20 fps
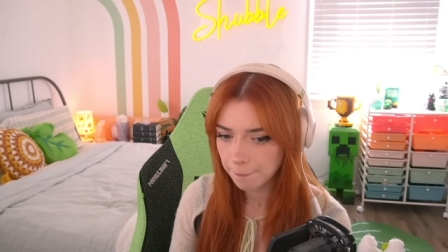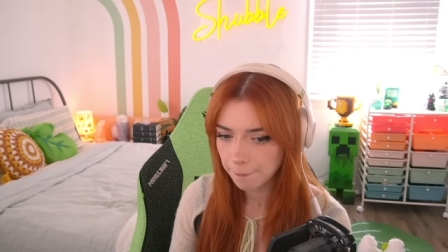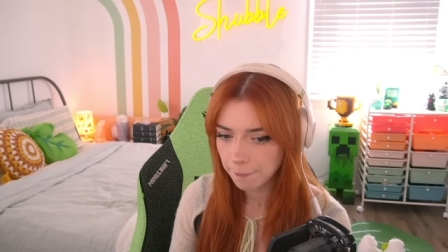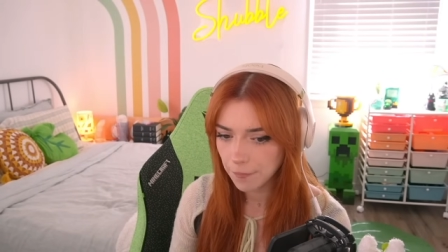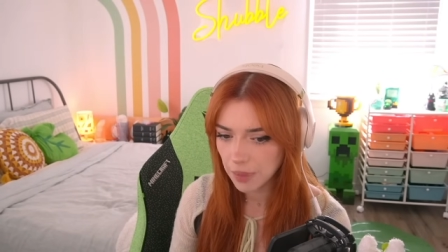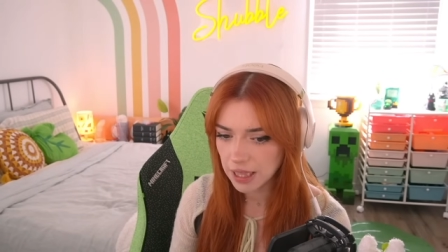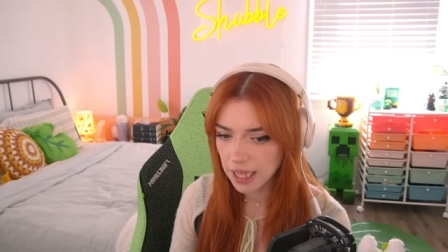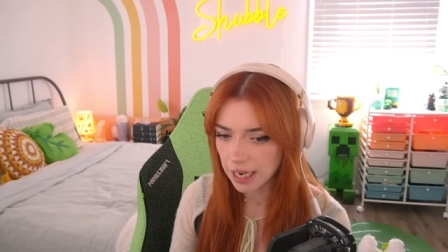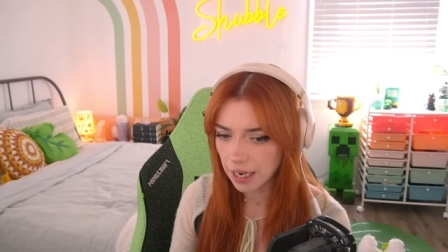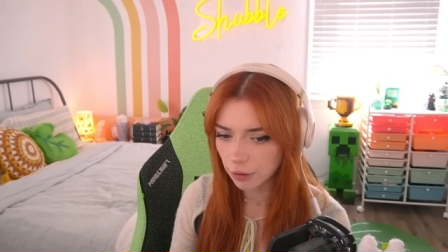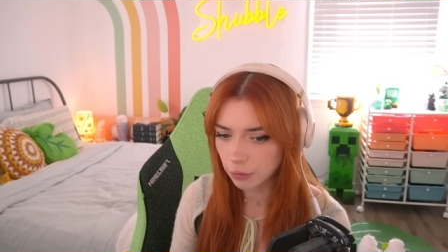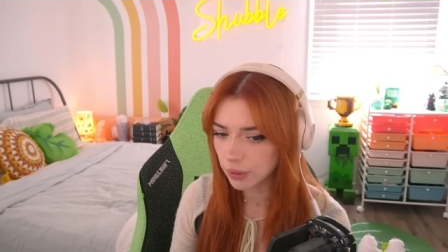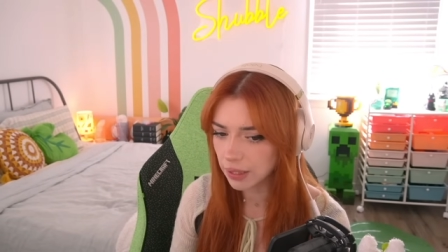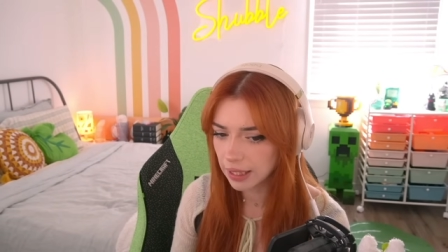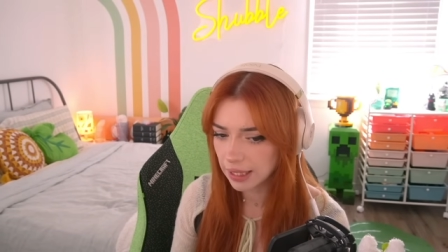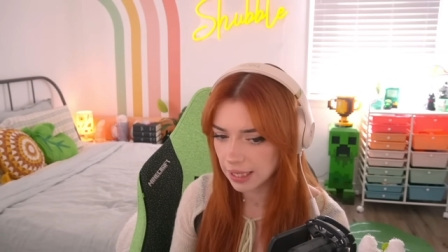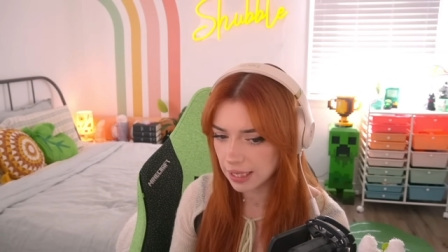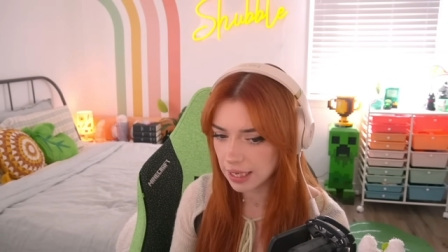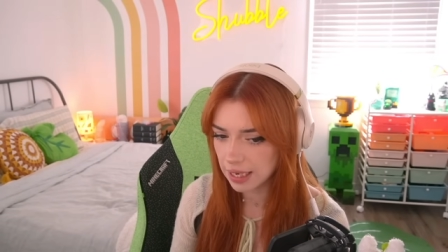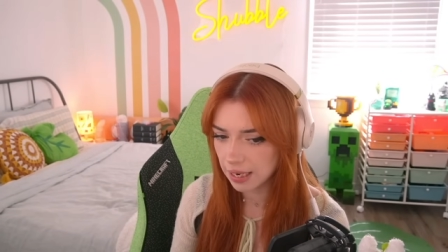That I really
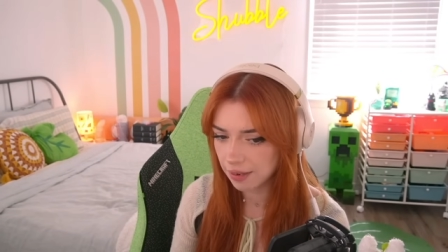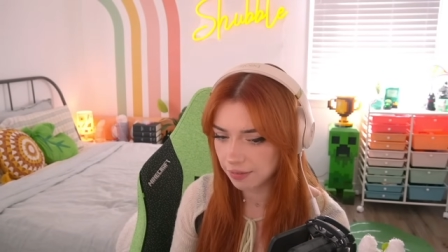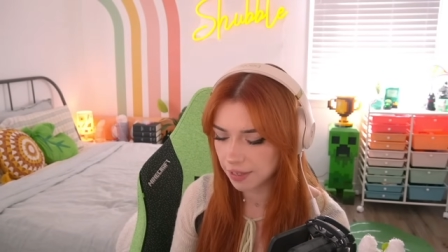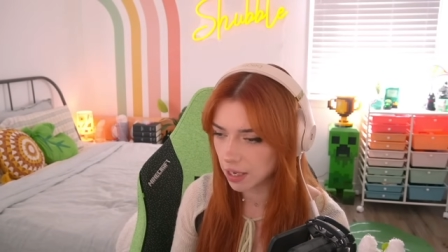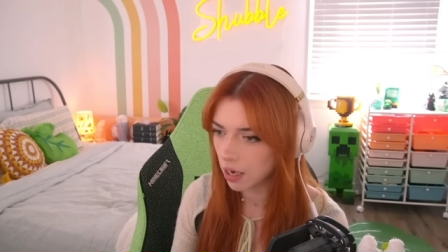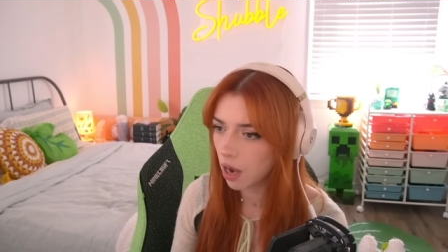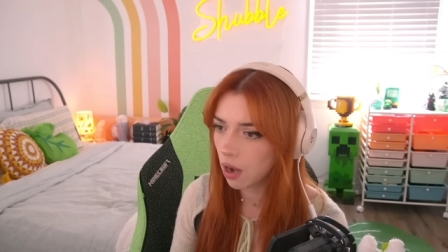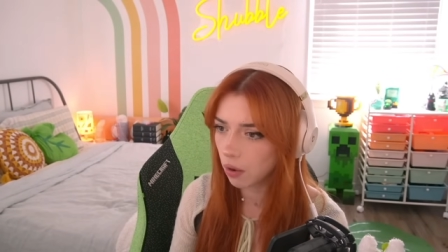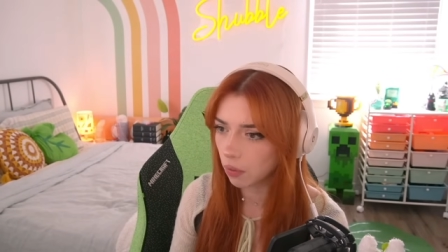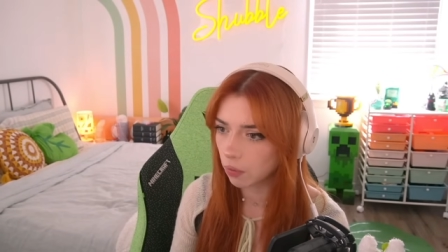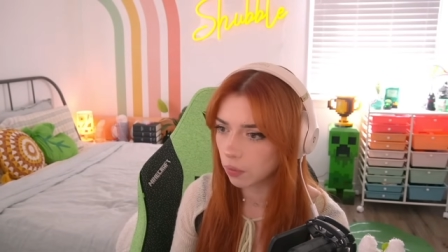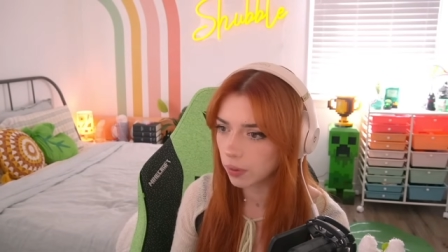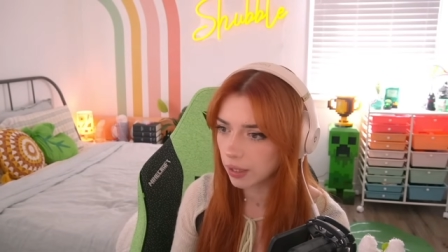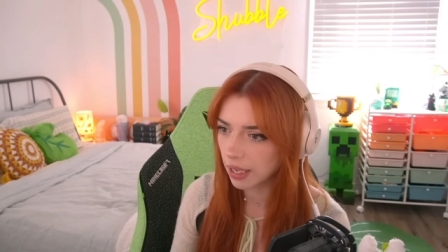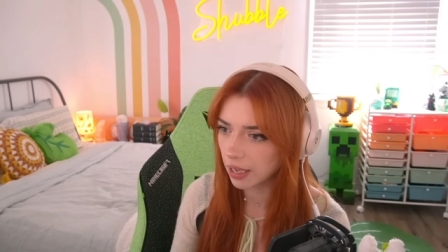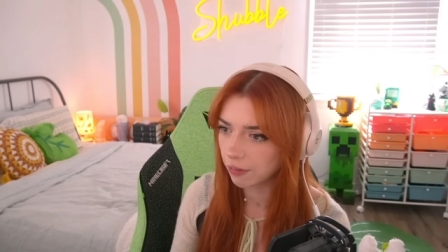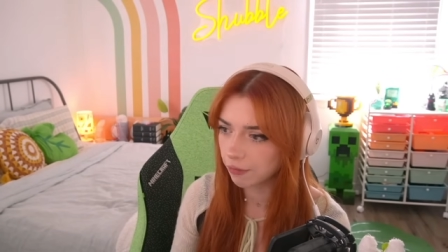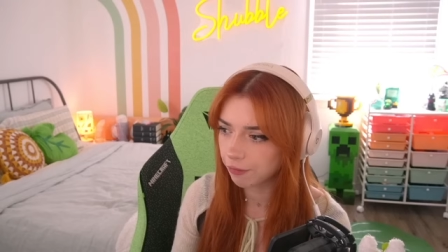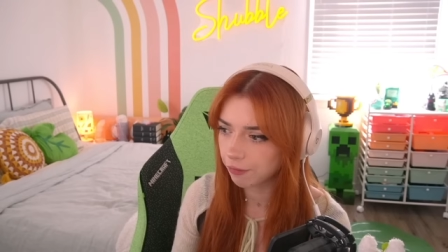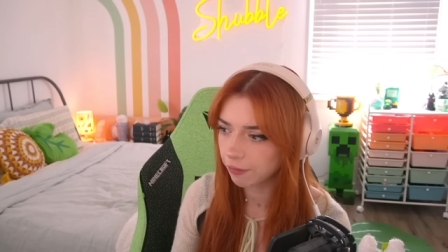didn't even know
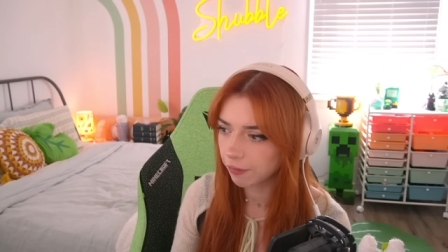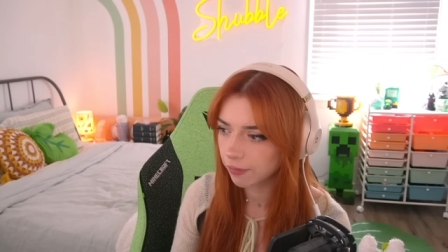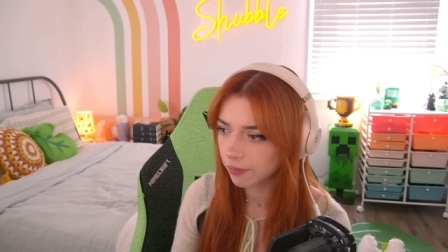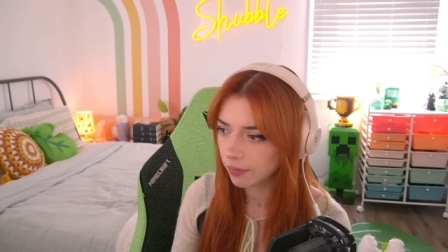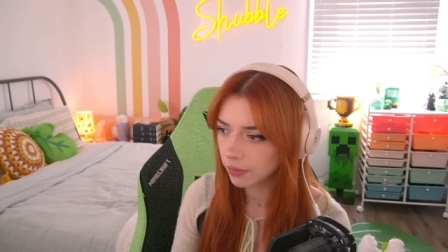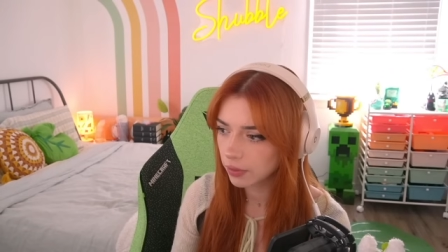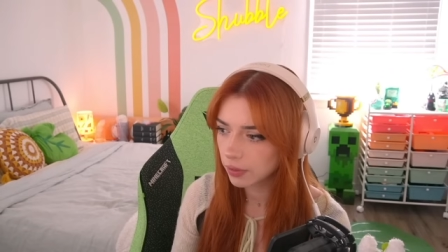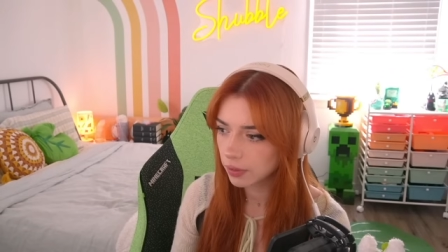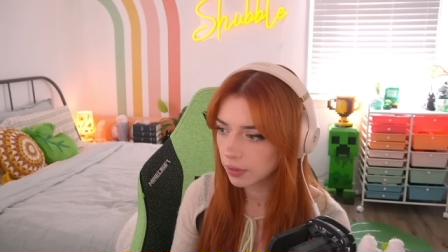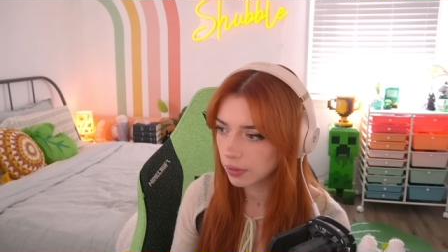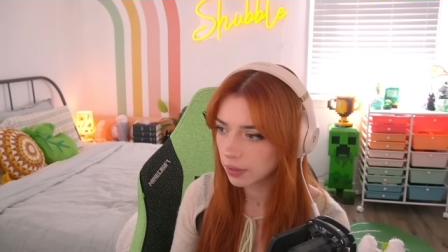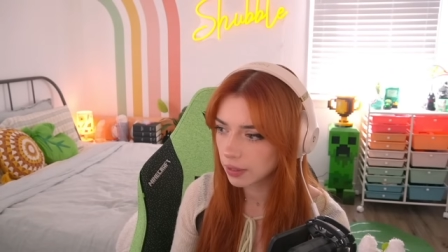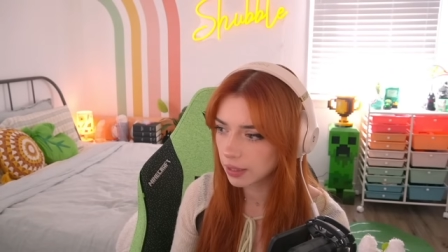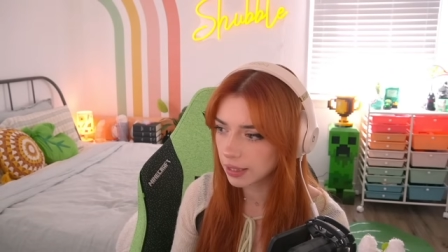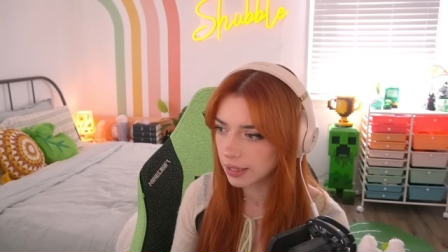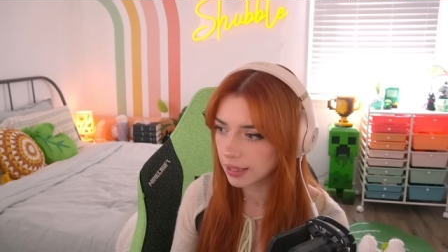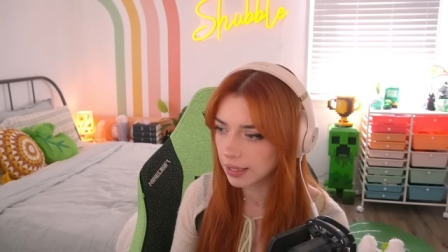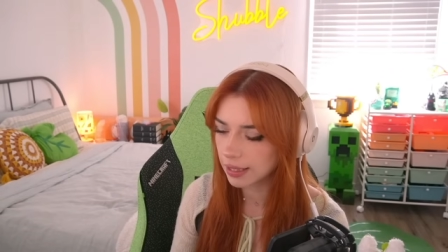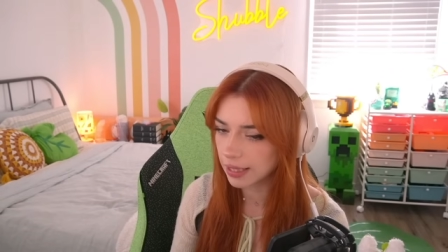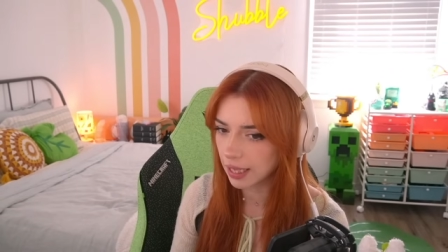if
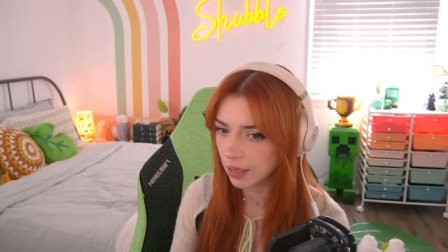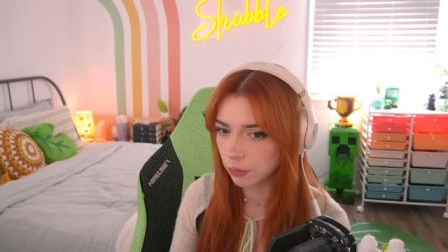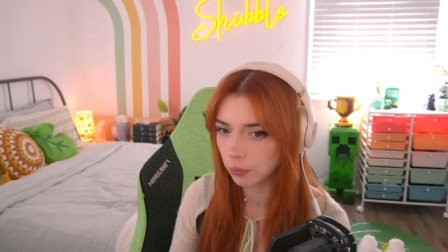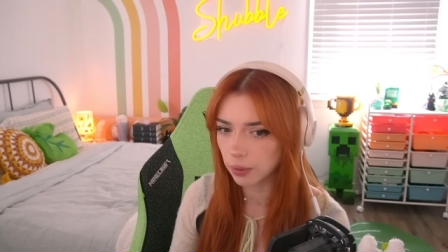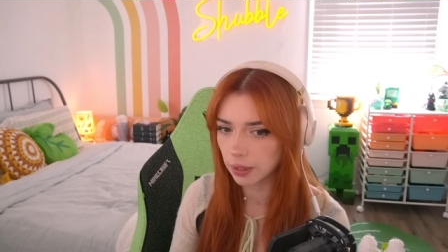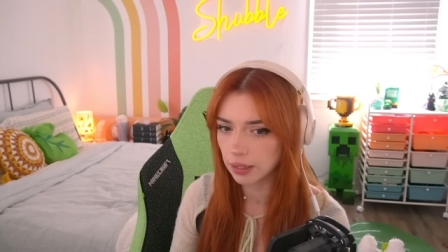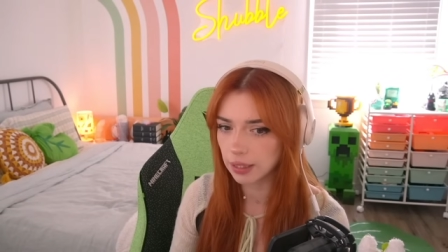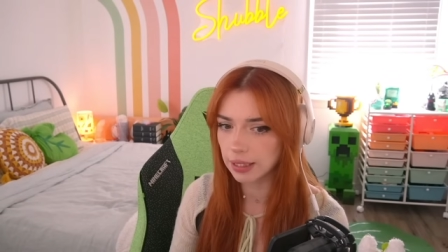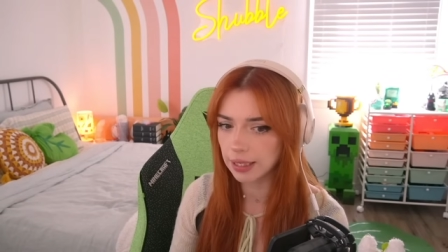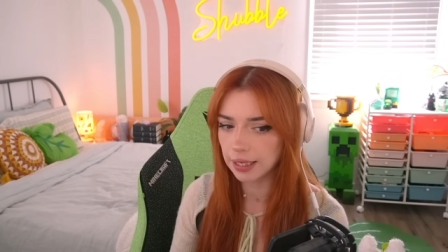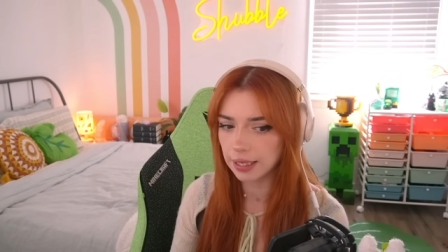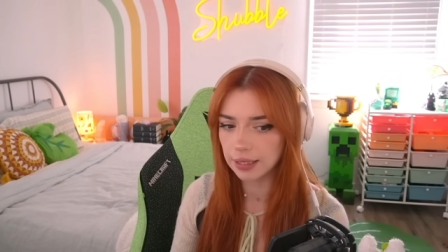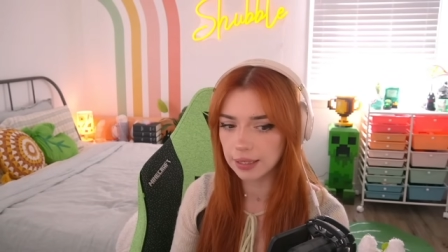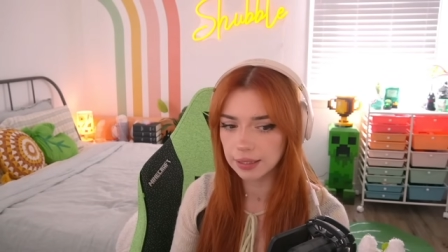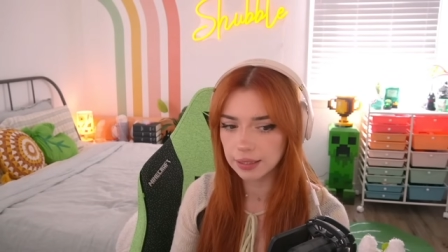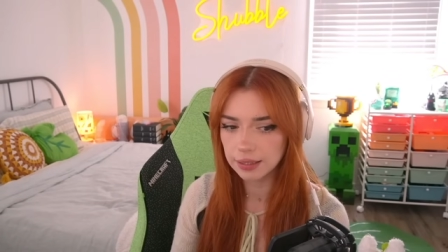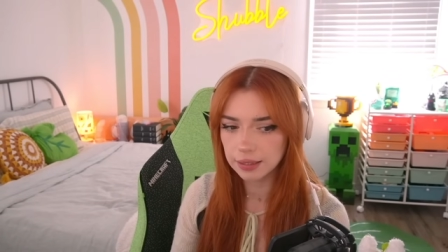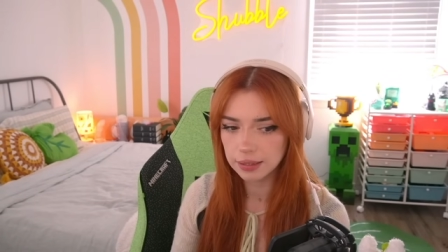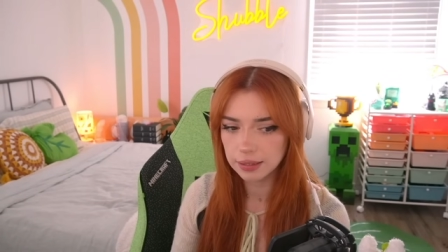they really,